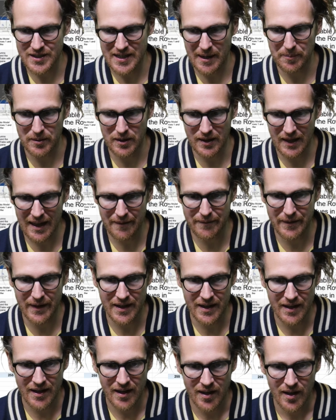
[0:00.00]
step
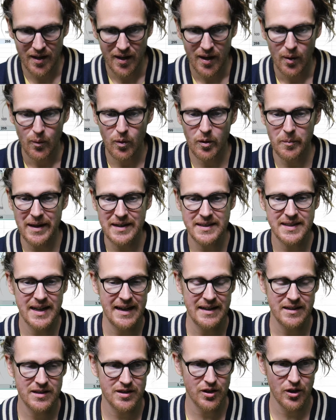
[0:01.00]
11, we're meant to
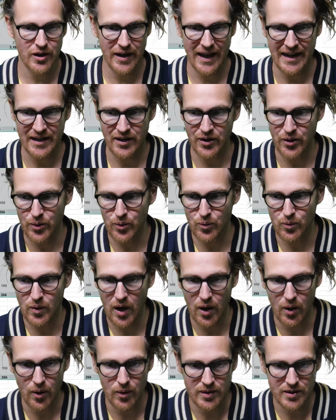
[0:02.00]
insert a new
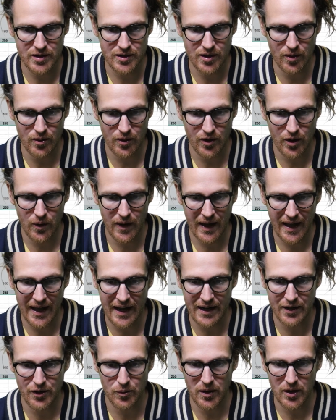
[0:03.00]
row. So go
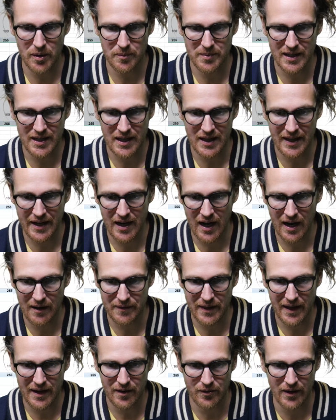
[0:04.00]
ahead, you're welcome to click
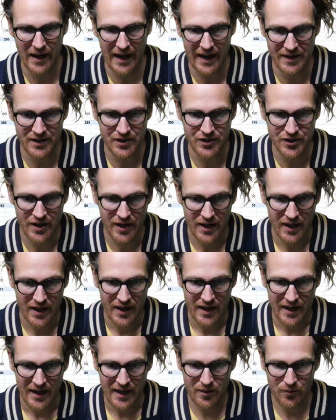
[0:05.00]
off that range.
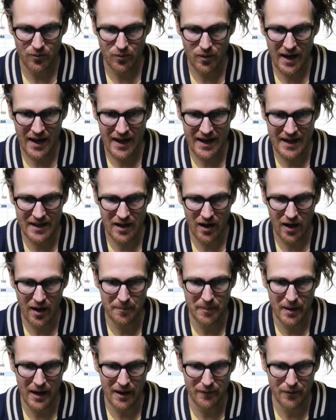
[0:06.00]
And right
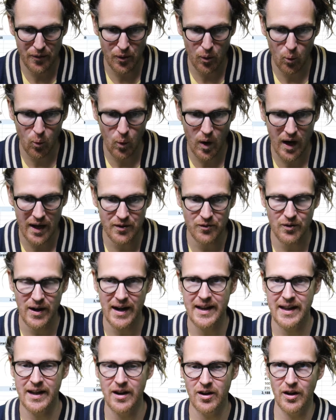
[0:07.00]
above the 1
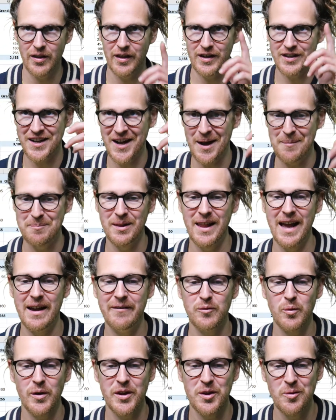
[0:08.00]
right here on the top
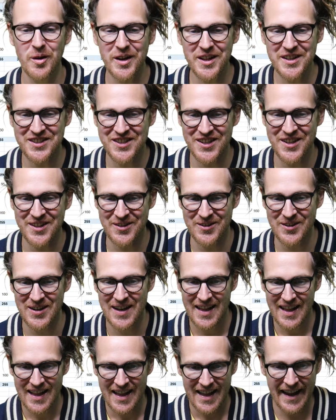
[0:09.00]
left, what you want to do
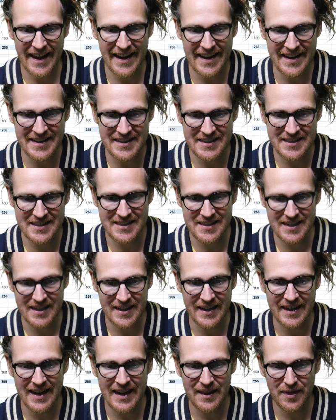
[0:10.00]

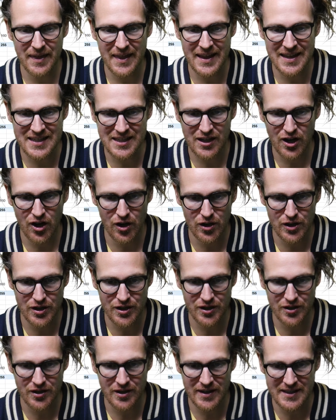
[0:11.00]
is get this
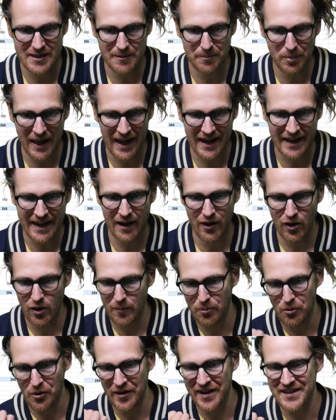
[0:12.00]
cursor, it's a black arrow
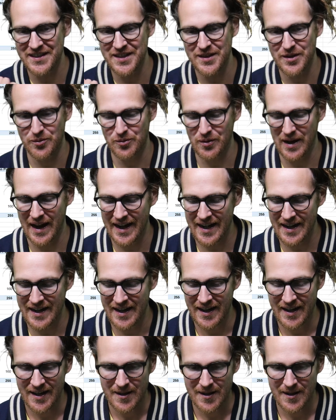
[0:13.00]
pointing to the right,